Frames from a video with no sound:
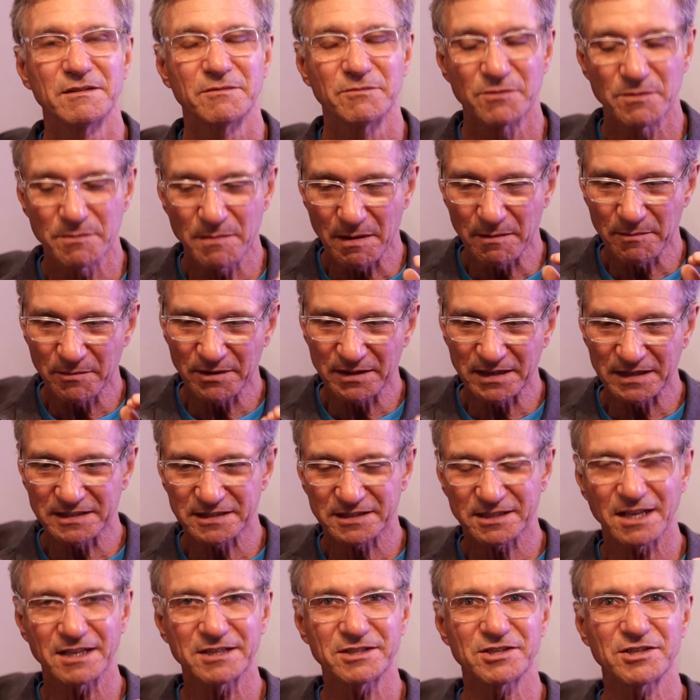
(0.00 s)
Remember that
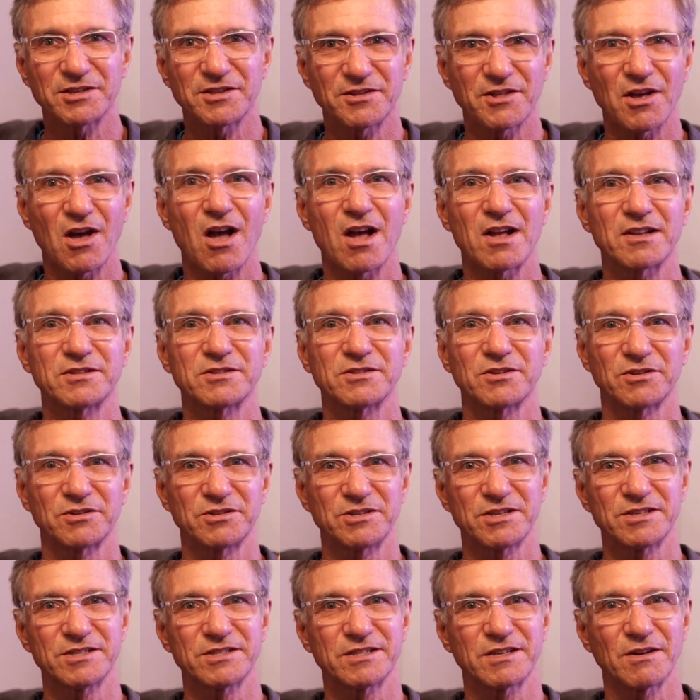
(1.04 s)
such thoughts are
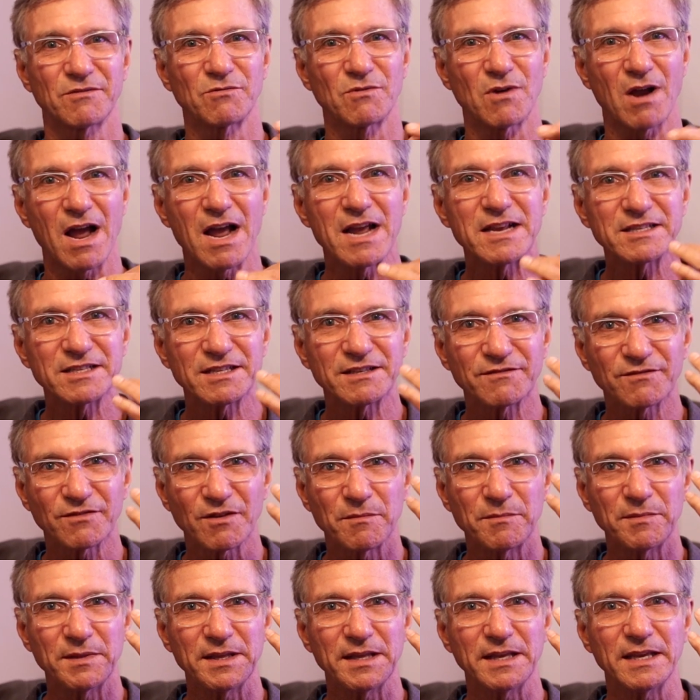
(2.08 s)
just arising
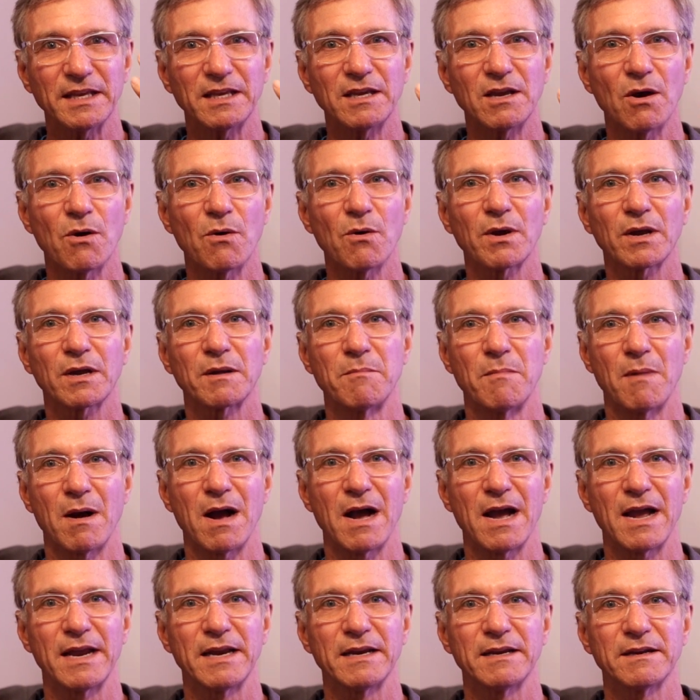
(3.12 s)
from the egoic
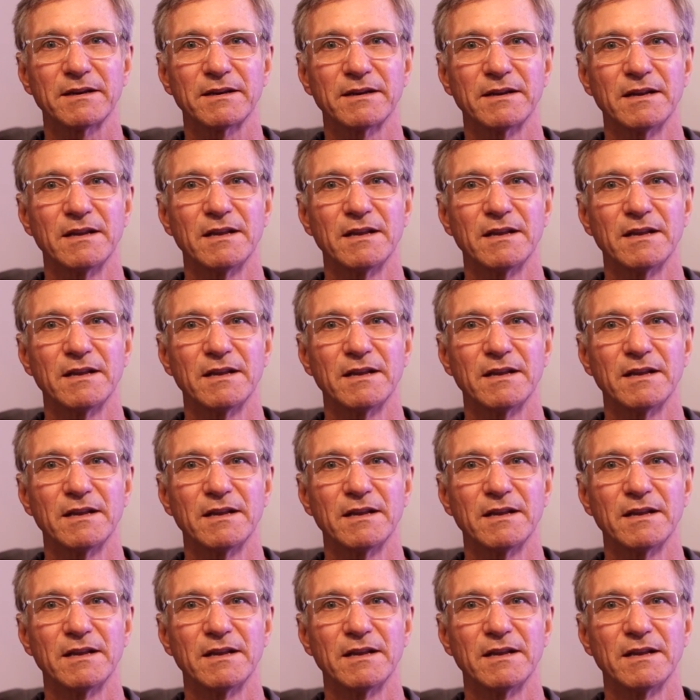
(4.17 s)
mind,